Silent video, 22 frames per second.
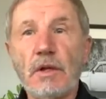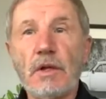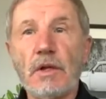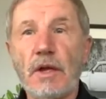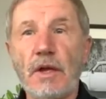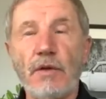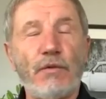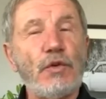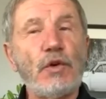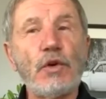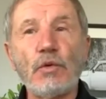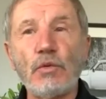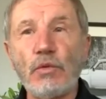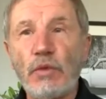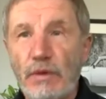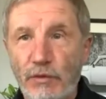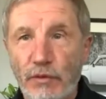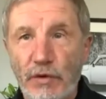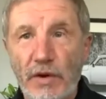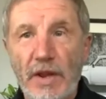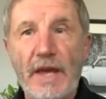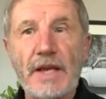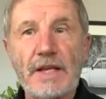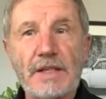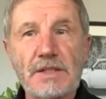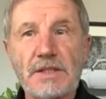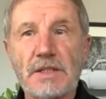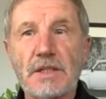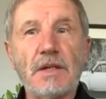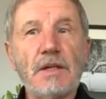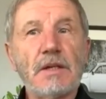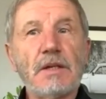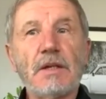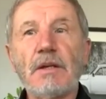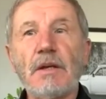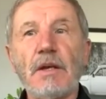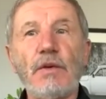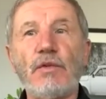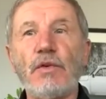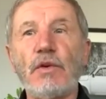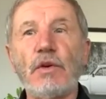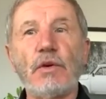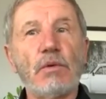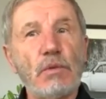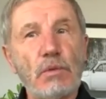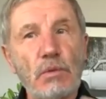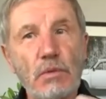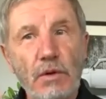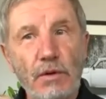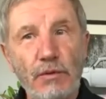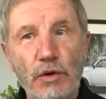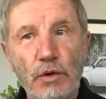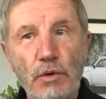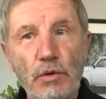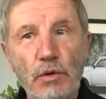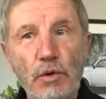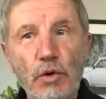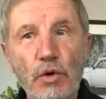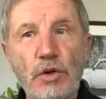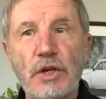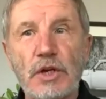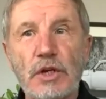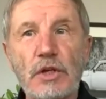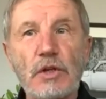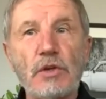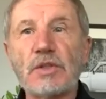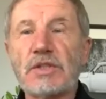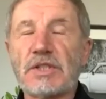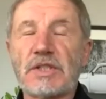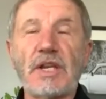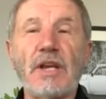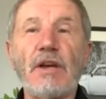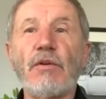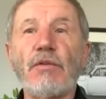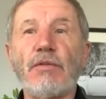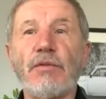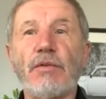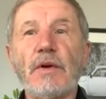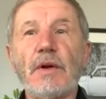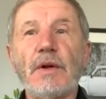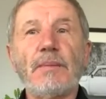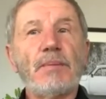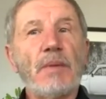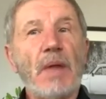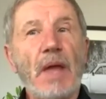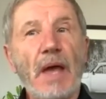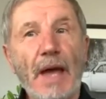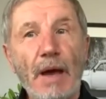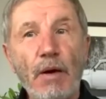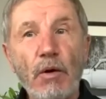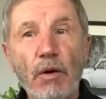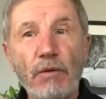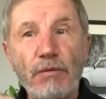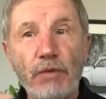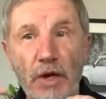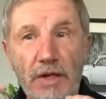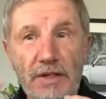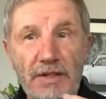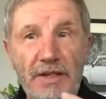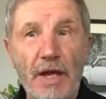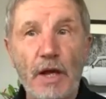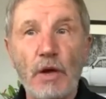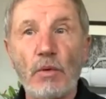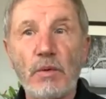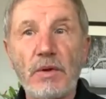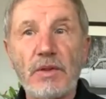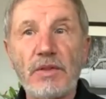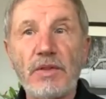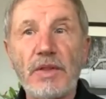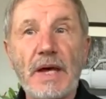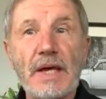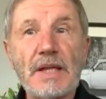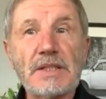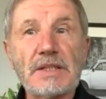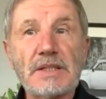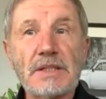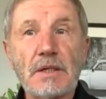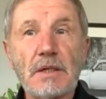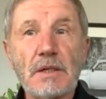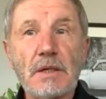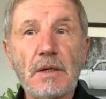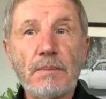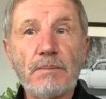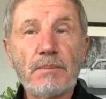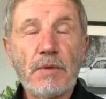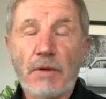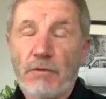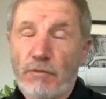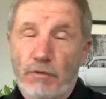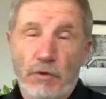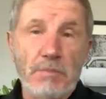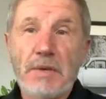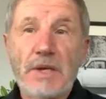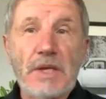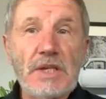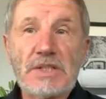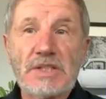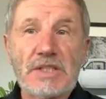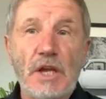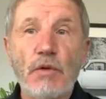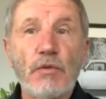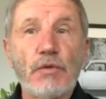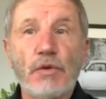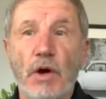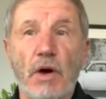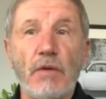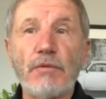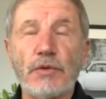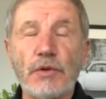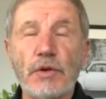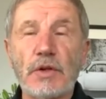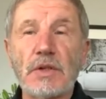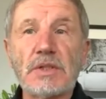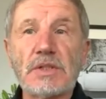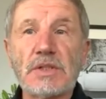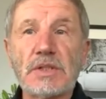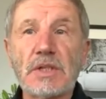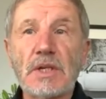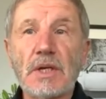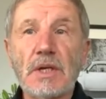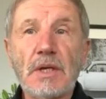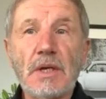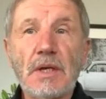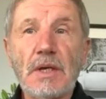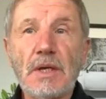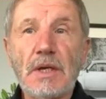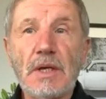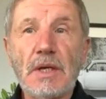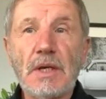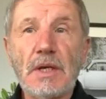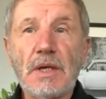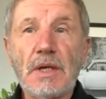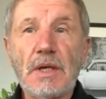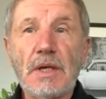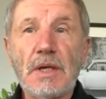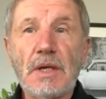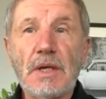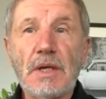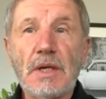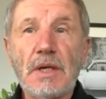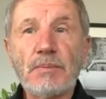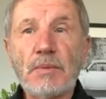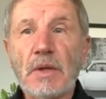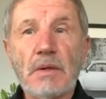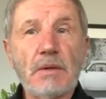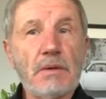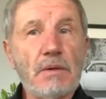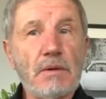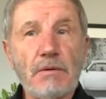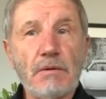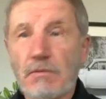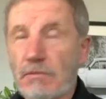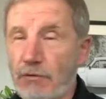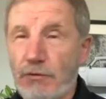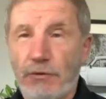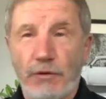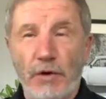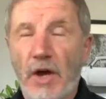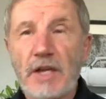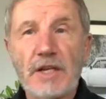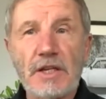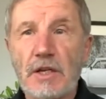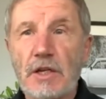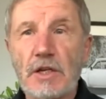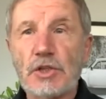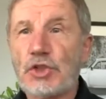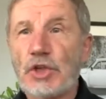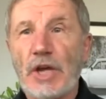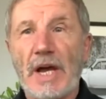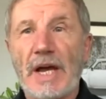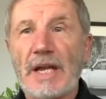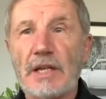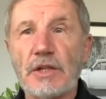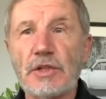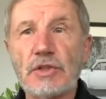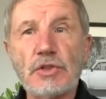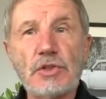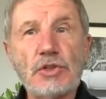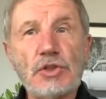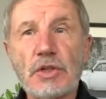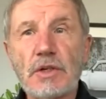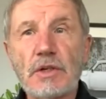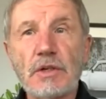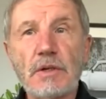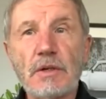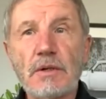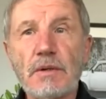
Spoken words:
If you reflect, if you look at yourself, how have I dealt with that? For me, self-confidence is finding a challenge,